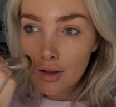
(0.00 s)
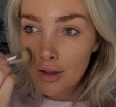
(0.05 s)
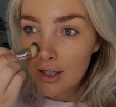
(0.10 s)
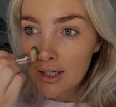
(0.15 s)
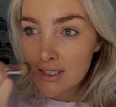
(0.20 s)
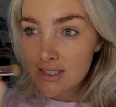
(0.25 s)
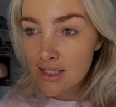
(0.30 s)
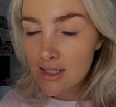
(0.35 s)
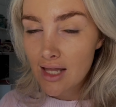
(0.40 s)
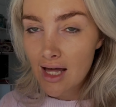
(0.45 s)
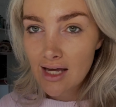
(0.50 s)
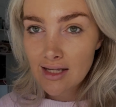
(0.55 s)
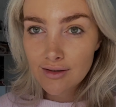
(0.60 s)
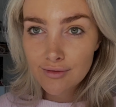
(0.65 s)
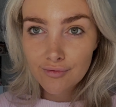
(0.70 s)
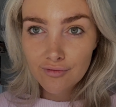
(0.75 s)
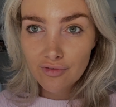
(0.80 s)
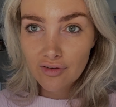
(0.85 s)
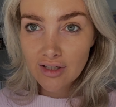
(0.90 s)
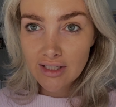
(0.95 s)
Isn't that
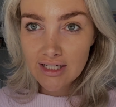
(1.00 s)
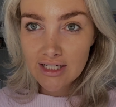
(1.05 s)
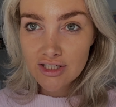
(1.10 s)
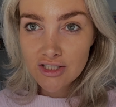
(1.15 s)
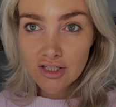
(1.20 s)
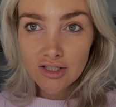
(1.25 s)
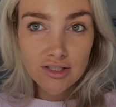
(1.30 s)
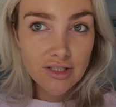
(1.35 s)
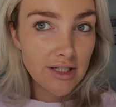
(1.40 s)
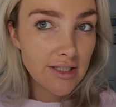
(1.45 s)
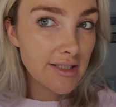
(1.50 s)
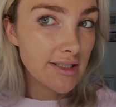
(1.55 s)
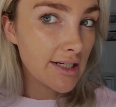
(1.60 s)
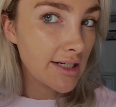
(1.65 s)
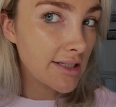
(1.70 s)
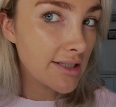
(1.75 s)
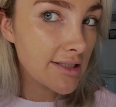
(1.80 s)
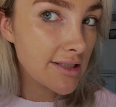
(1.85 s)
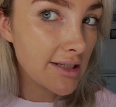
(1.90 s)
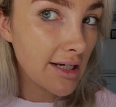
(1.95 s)
foundation just
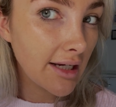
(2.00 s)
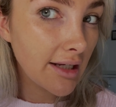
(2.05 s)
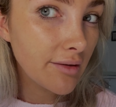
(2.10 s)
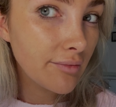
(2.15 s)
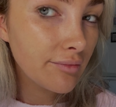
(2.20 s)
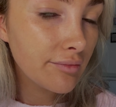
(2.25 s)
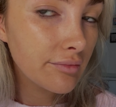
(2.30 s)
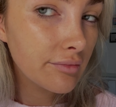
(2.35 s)
insane?